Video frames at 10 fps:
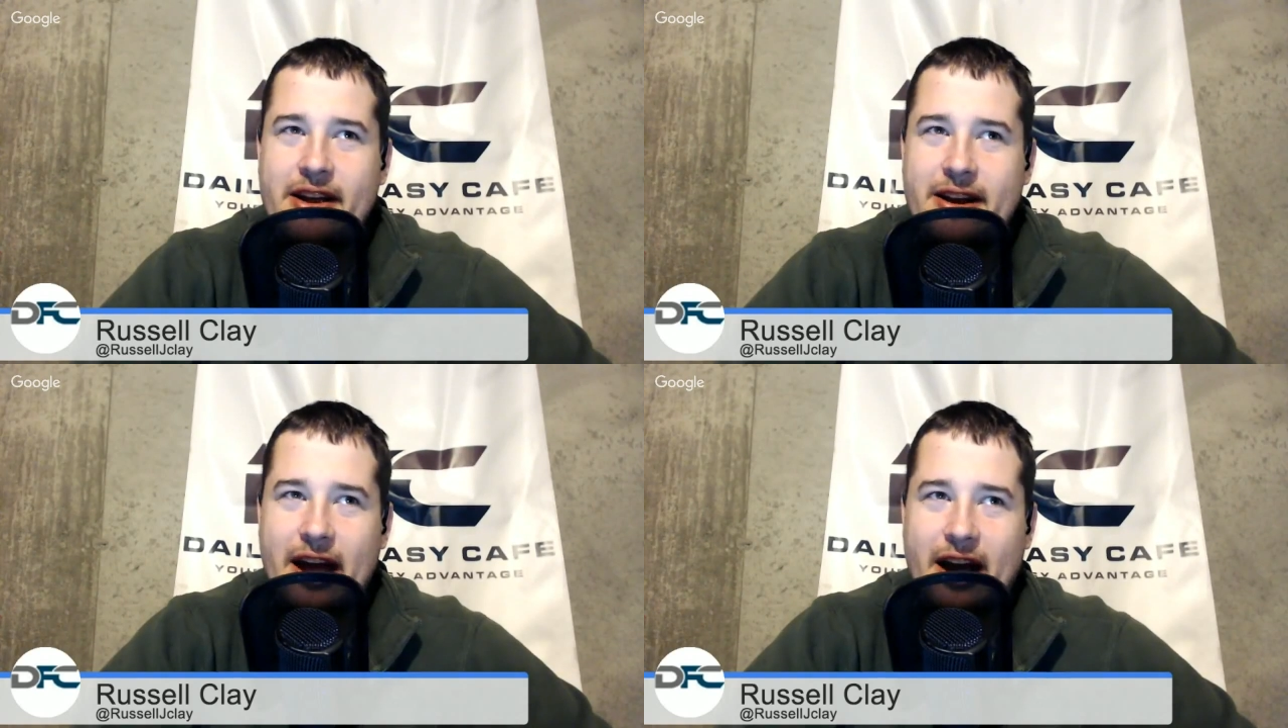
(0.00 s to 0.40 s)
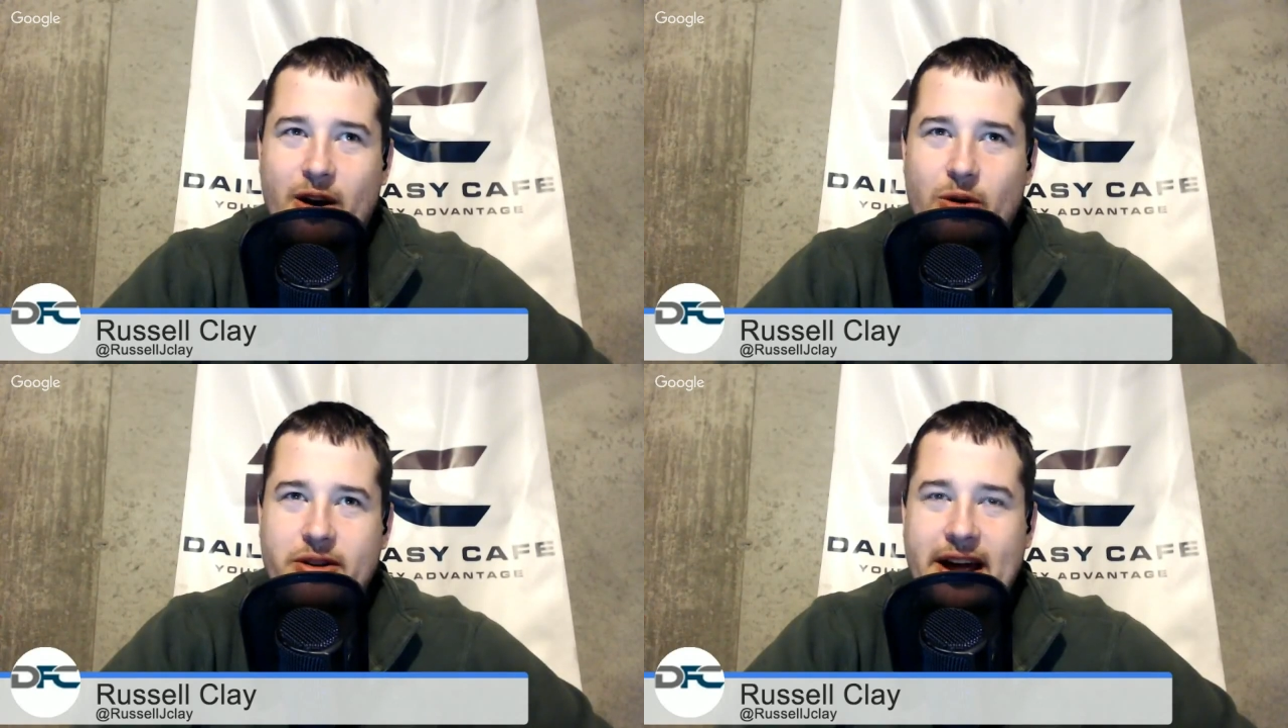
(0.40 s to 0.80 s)

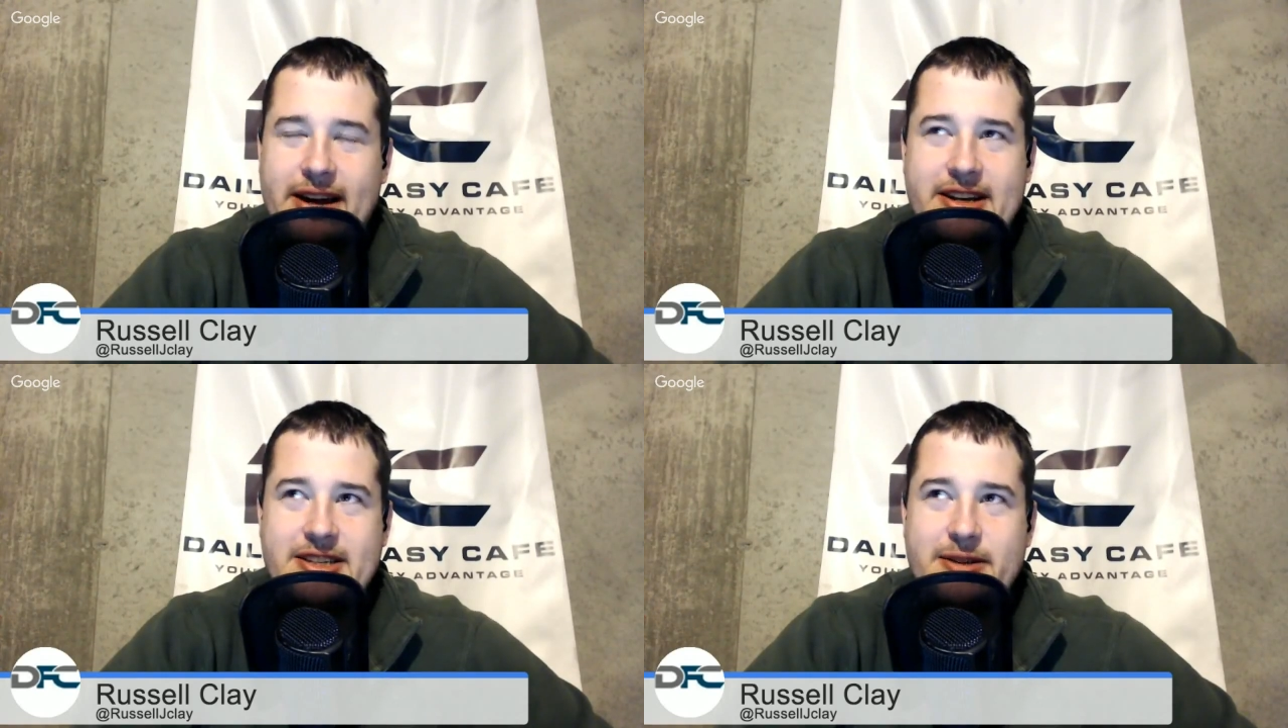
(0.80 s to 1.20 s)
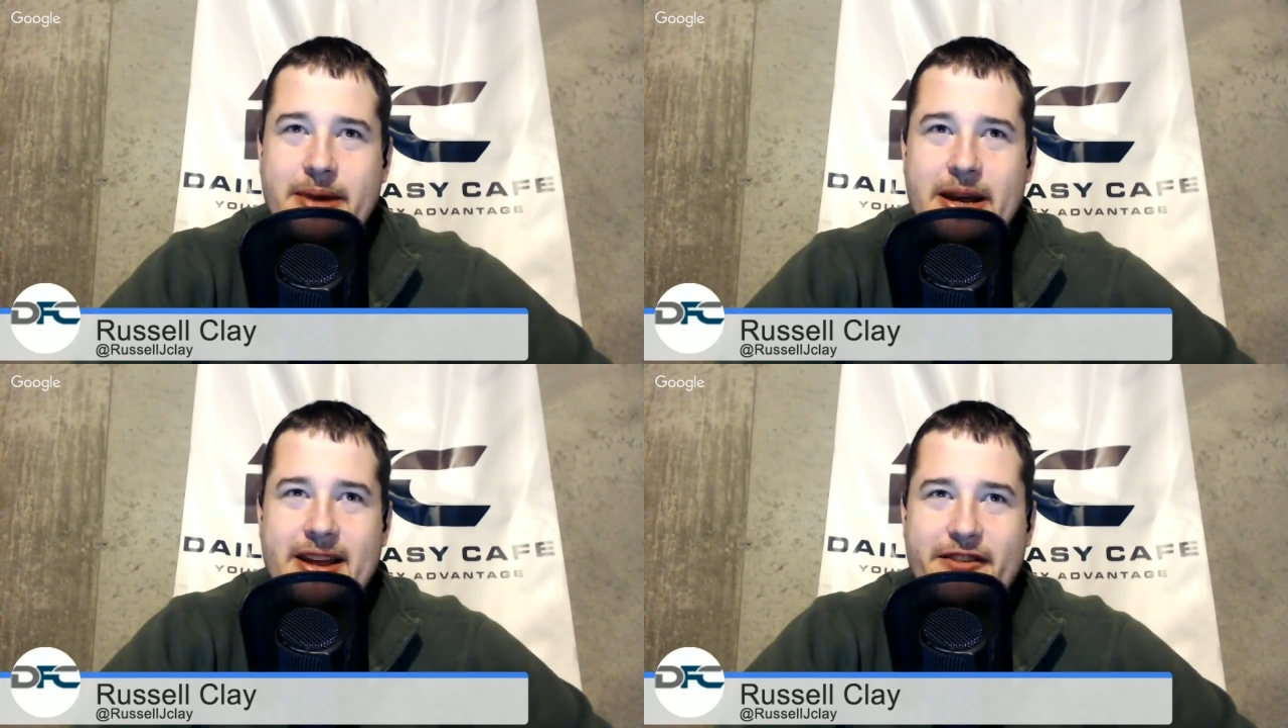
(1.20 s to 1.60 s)
Now that doesn't
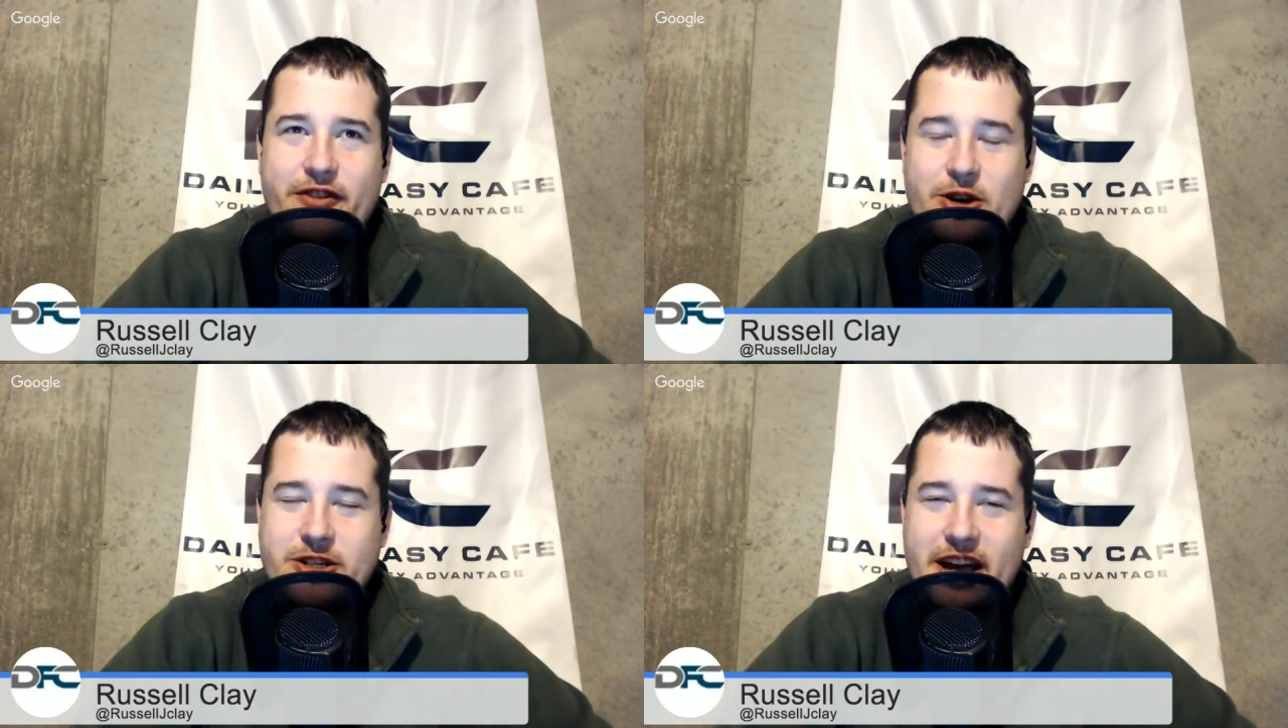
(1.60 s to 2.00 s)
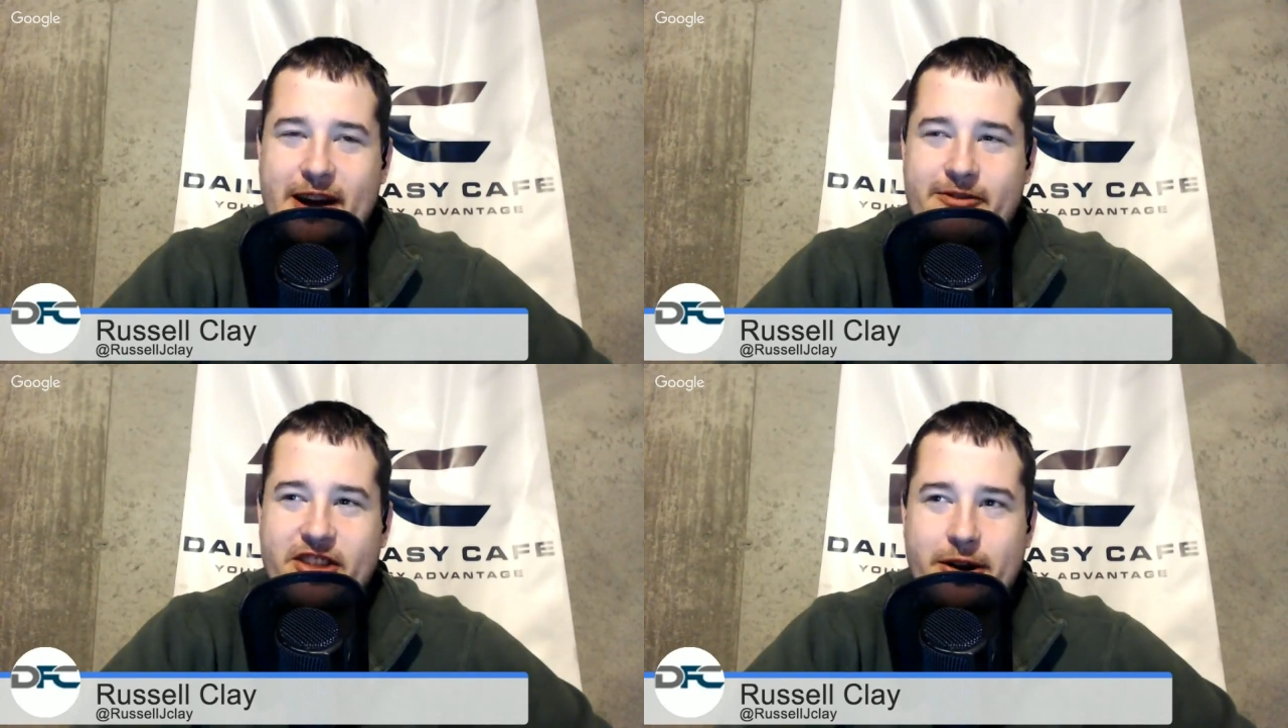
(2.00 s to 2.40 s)
mean in the first
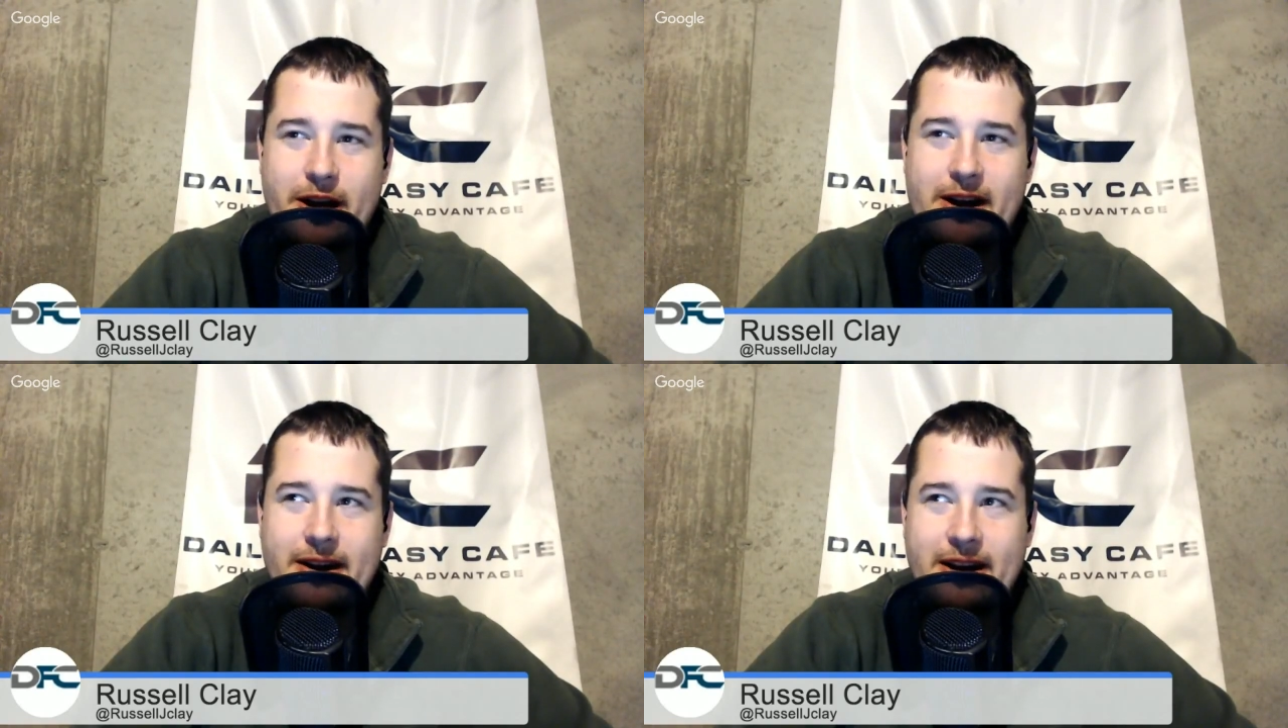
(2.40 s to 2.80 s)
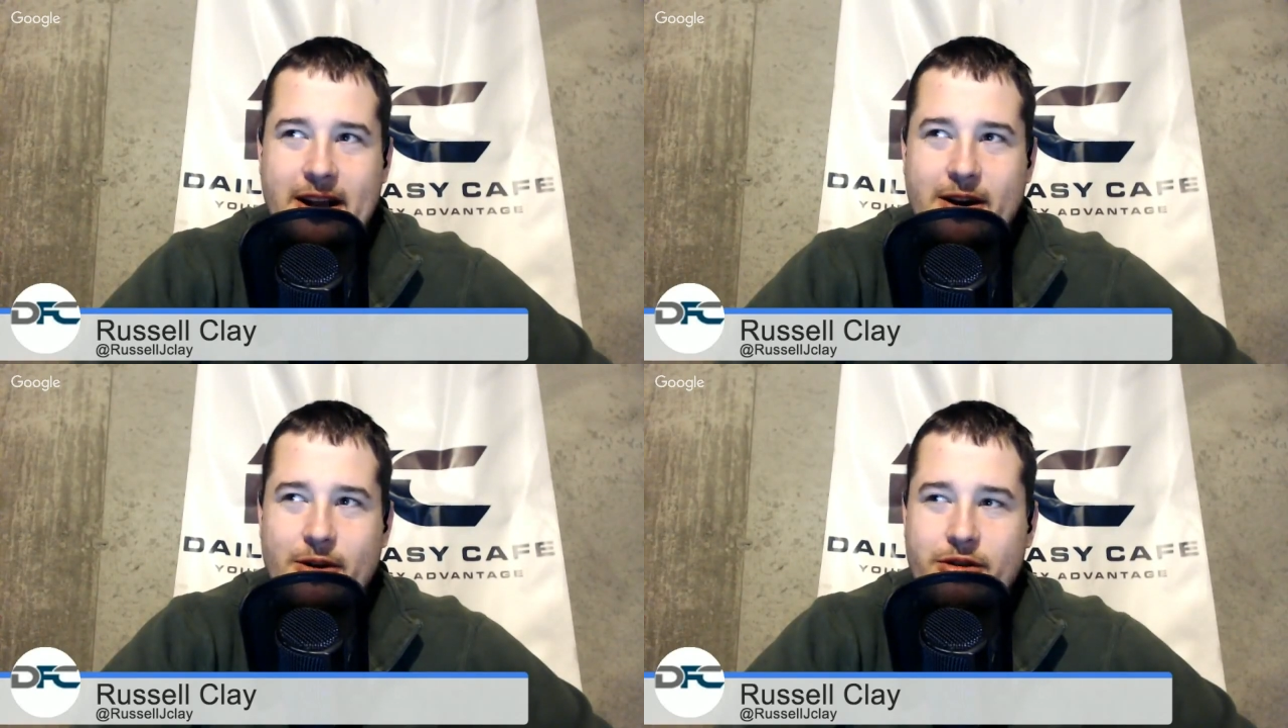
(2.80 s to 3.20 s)
half they're not going to you
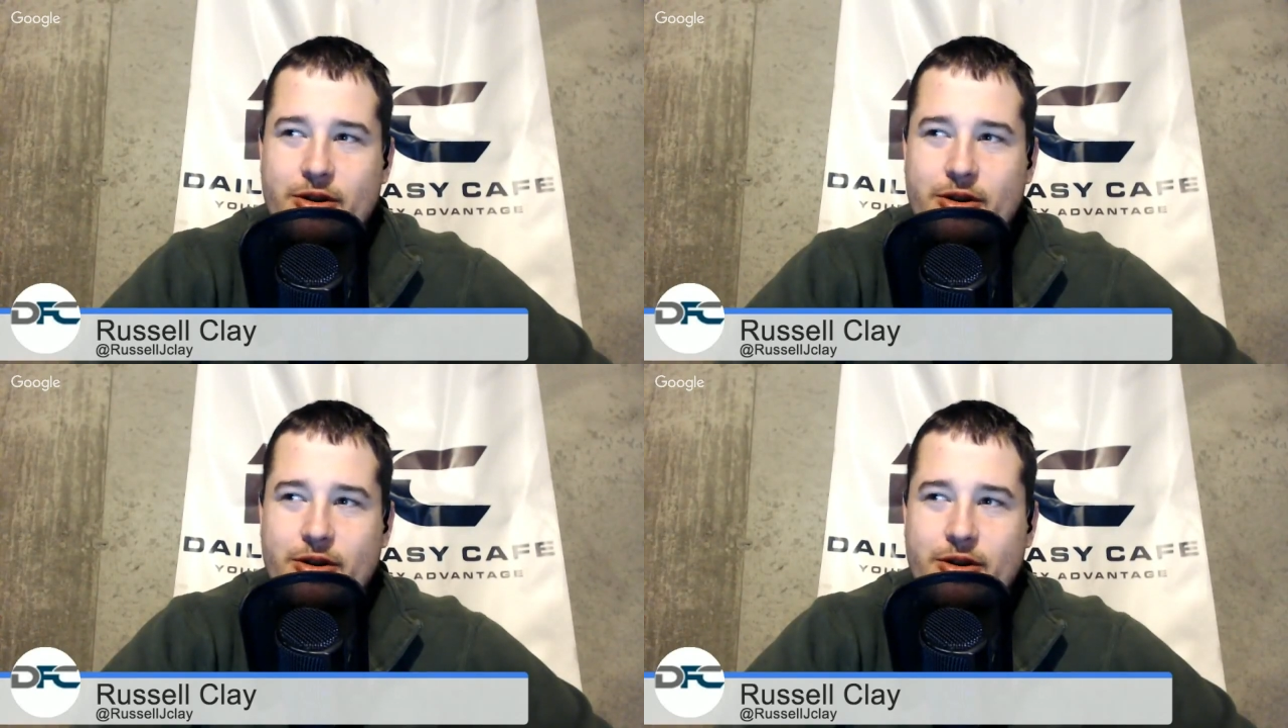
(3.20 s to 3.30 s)
know